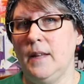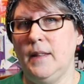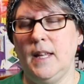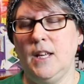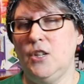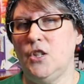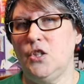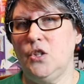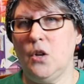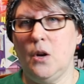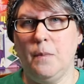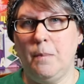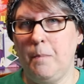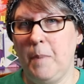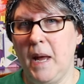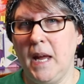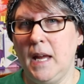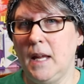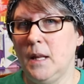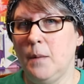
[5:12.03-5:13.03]
and they just start
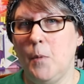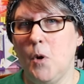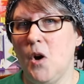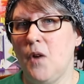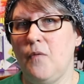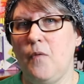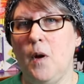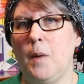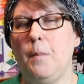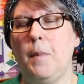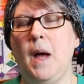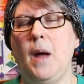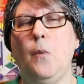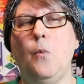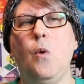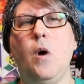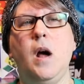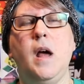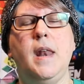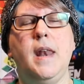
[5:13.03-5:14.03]
picking them off one by
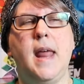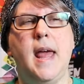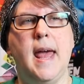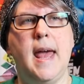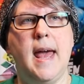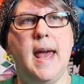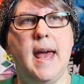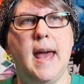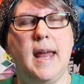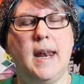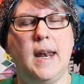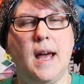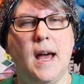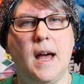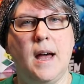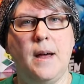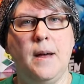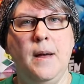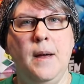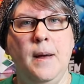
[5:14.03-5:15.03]
one. And
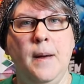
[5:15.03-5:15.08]
uh,